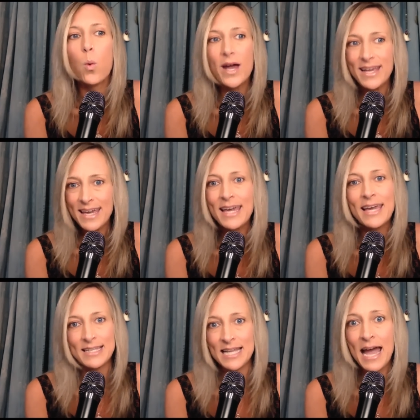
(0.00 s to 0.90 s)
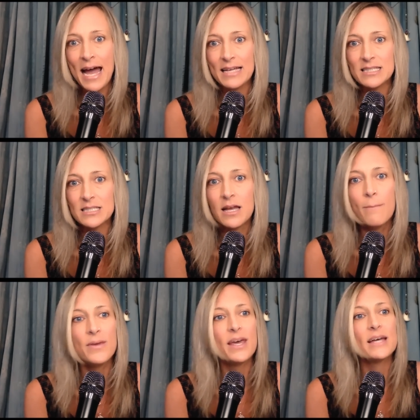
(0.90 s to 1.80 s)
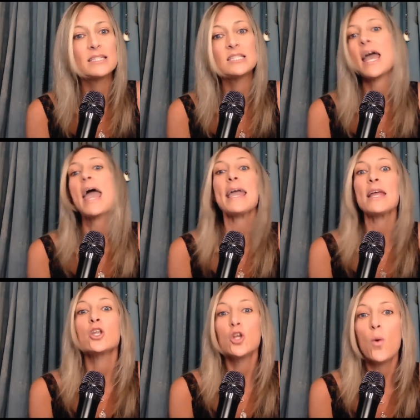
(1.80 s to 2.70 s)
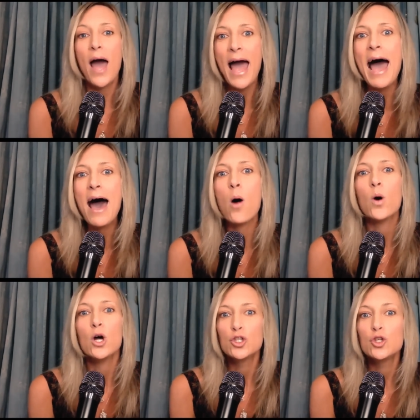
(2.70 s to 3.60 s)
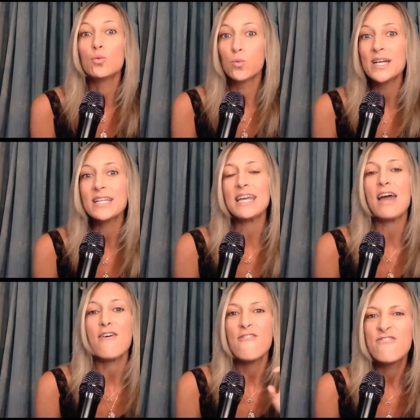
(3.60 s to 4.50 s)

would kick his ass because they knew how to really